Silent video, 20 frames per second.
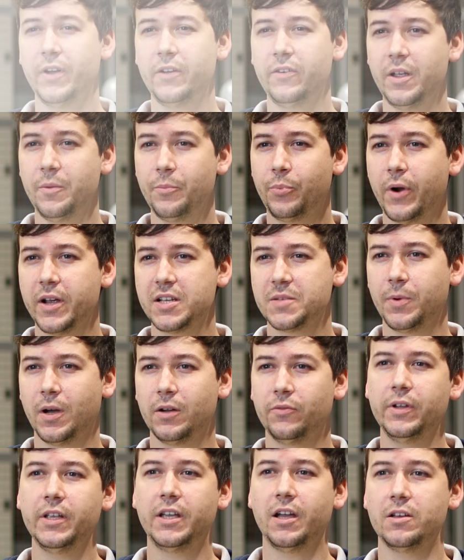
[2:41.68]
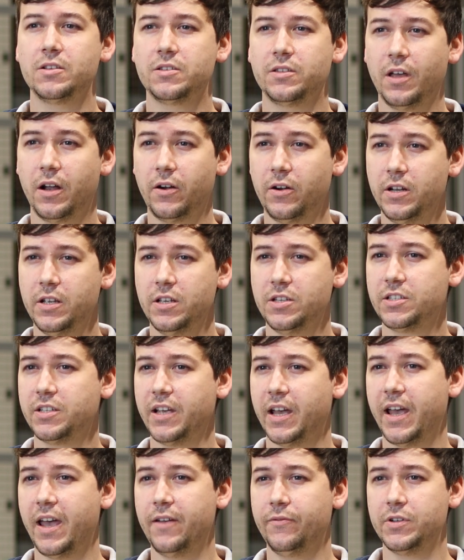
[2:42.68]
very impressed by Reeco's thoroughness
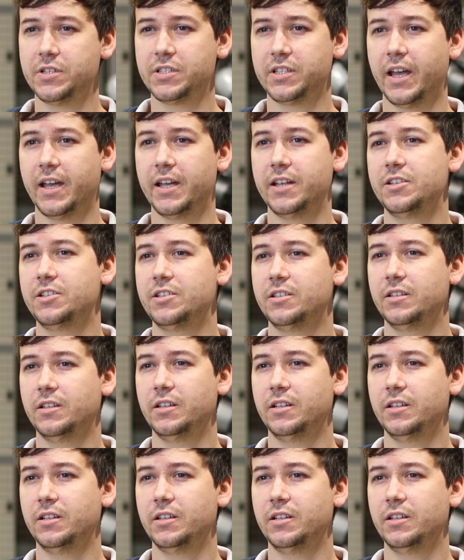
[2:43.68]
at every stage.